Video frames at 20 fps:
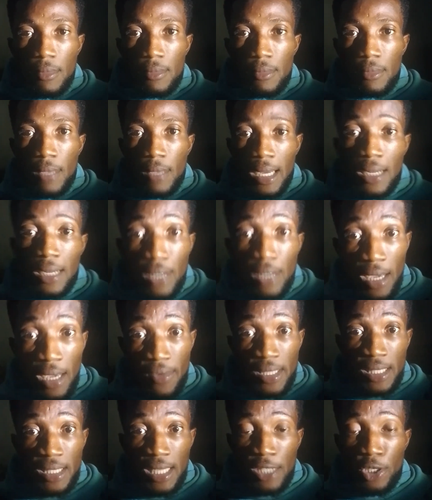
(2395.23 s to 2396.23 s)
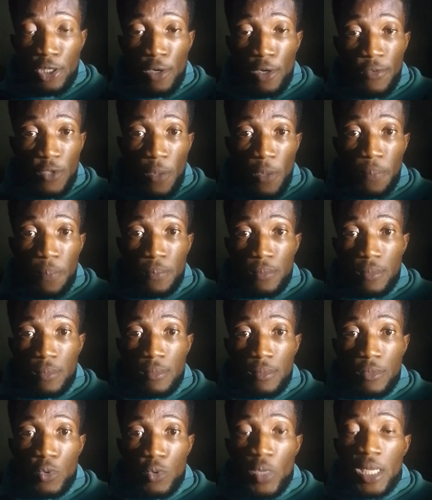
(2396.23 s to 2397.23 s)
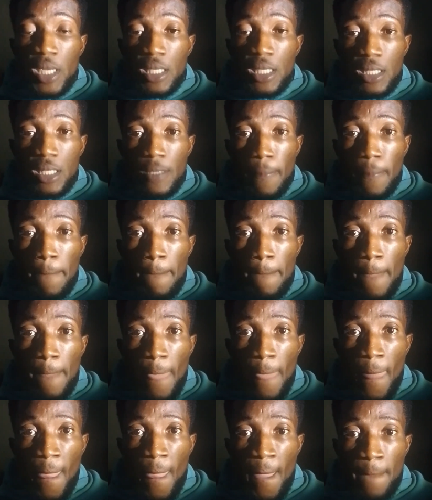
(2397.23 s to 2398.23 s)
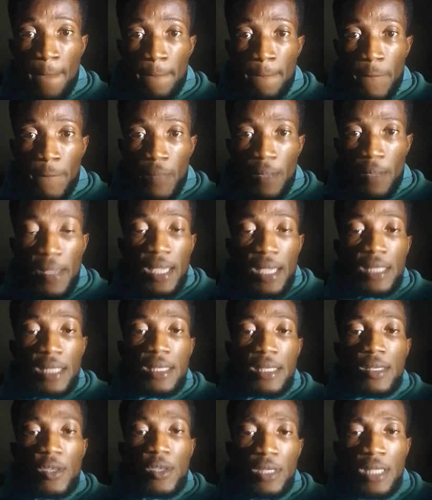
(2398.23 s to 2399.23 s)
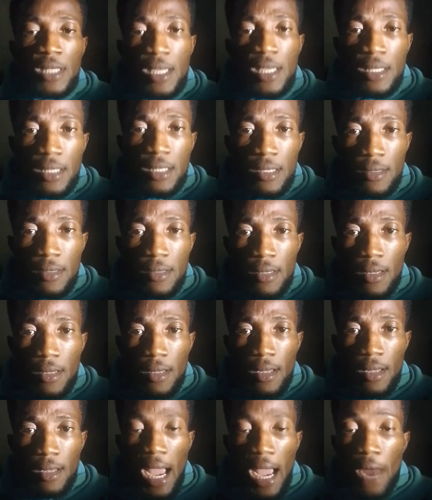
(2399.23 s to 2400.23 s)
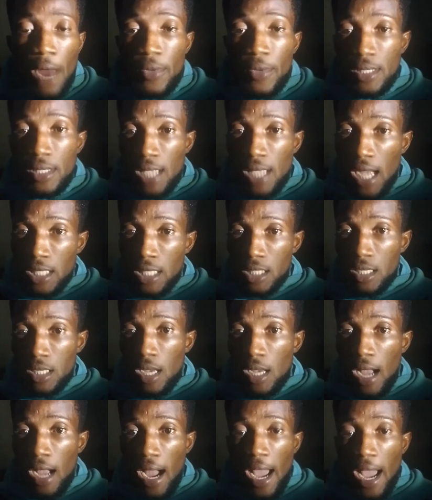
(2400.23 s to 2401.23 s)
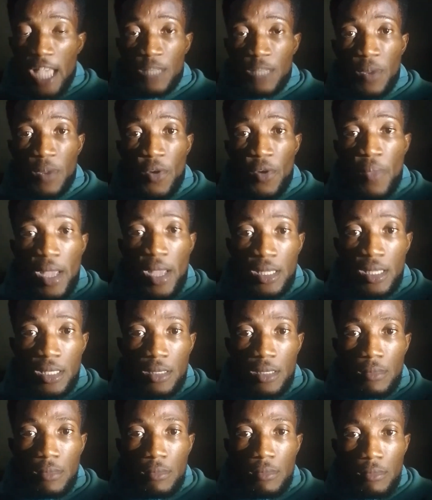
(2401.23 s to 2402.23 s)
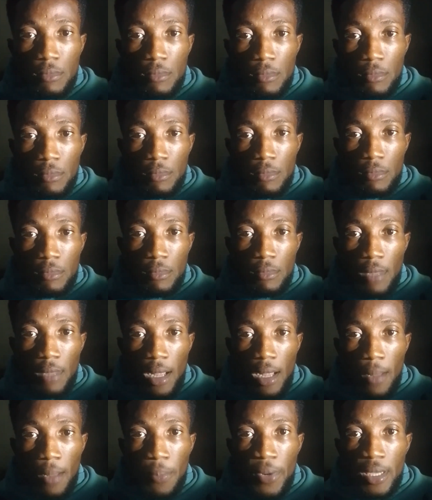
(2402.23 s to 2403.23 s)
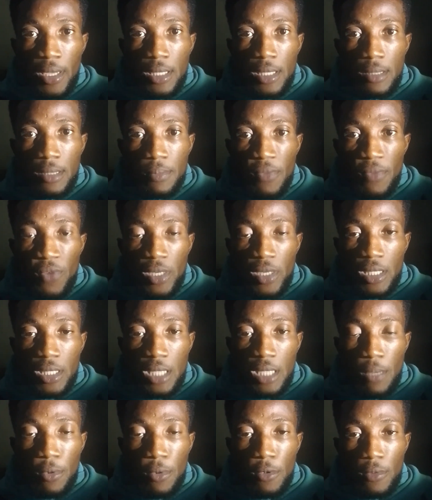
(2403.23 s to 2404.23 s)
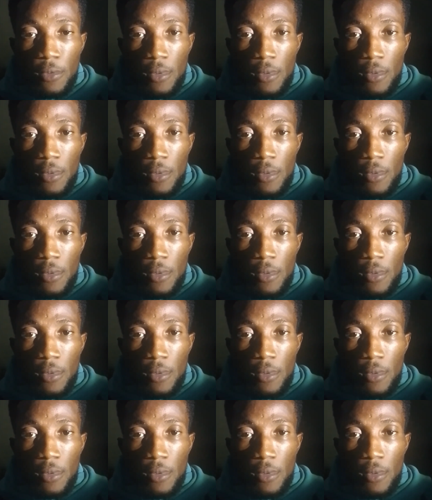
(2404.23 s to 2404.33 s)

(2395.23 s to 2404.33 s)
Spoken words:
And I don't have any intention of stop doing it. Making this content, I research, I experiment, I bring it before the table.